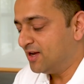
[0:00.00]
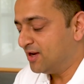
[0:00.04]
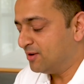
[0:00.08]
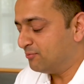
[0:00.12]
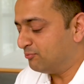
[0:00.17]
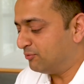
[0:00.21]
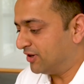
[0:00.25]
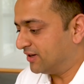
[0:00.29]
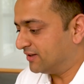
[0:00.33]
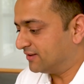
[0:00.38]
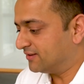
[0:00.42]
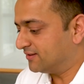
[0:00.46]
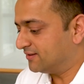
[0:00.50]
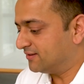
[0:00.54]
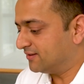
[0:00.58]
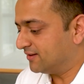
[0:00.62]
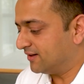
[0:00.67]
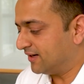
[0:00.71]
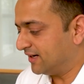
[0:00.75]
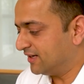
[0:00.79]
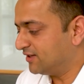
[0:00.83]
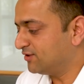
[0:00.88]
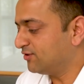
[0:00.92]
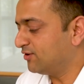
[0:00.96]
But
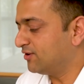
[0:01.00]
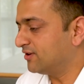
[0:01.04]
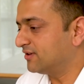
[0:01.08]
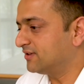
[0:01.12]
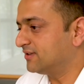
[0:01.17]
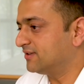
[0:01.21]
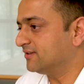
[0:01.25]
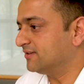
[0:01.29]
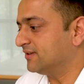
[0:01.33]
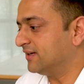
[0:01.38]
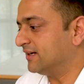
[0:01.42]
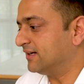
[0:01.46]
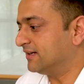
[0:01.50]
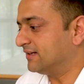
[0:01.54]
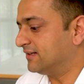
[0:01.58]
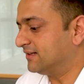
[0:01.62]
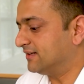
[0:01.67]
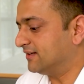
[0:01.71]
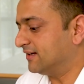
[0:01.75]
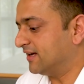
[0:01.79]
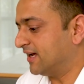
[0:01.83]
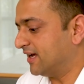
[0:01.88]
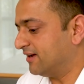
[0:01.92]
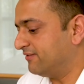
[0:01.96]
I thought
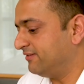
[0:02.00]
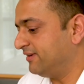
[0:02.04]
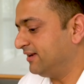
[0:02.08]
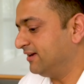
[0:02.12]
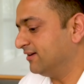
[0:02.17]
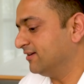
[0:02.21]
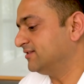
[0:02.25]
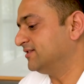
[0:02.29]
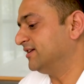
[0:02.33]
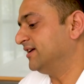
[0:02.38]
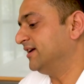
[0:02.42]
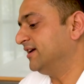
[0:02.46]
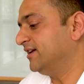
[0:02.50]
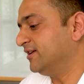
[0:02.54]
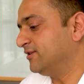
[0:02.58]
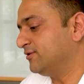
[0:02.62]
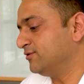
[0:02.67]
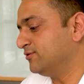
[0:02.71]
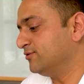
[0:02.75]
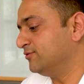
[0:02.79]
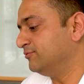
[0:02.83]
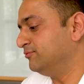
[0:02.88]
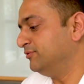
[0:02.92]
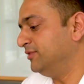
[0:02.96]
that having Ajay
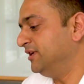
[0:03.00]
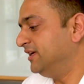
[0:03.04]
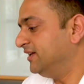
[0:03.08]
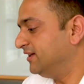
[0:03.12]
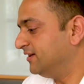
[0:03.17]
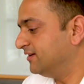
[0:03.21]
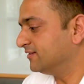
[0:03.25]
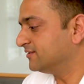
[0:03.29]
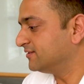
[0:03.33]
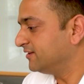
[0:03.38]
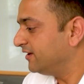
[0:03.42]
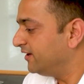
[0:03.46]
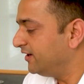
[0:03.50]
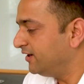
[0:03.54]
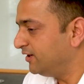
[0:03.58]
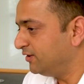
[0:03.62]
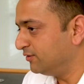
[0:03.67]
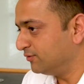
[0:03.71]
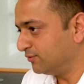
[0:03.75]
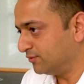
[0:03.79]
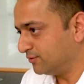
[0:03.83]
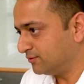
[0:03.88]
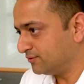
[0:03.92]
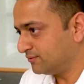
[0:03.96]
to be the
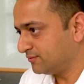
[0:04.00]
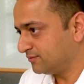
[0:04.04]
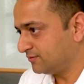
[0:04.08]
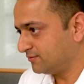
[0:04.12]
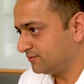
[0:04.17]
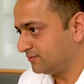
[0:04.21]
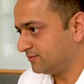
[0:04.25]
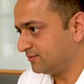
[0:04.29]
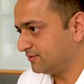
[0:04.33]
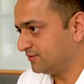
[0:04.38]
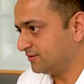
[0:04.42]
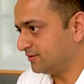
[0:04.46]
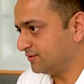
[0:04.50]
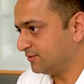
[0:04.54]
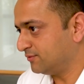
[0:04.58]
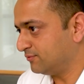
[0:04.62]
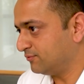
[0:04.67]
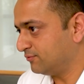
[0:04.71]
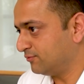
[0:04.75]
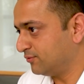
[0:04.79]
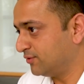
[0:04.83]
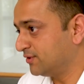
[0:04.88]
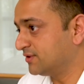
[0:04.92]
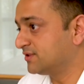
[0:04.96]
CEO
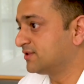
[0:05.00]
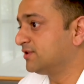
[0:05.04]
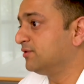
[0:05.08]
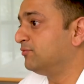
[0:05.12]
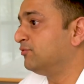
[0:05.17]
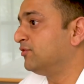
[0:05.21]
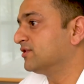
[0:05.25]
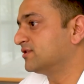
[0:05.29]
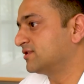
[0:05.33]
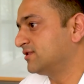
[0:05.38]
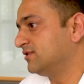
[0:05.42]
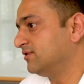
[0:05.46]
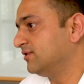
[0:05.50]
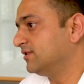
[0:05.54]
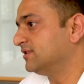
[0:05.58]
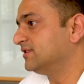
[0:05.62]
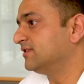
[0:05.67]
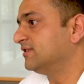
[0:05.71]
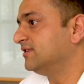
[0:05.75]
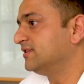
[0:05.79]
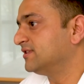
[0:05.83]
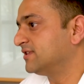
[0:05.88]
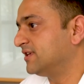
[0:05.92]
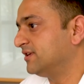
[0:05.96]
was the most
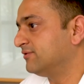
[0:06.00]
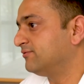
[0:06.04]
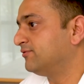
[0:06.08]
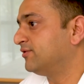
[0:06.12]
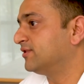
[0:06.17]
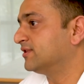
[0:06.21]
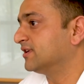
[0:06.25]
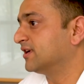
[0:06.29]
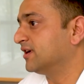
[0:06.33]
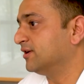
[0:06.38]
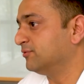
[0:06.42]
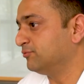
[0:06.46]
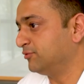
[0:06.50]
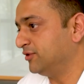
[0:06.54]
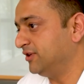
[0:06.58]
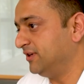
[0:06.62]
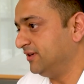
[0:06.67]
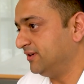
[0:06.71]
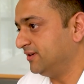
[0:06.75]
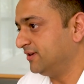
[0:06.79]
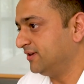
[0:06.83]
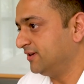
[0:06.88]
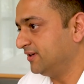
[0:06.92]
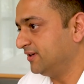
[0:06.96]
logical step for the company.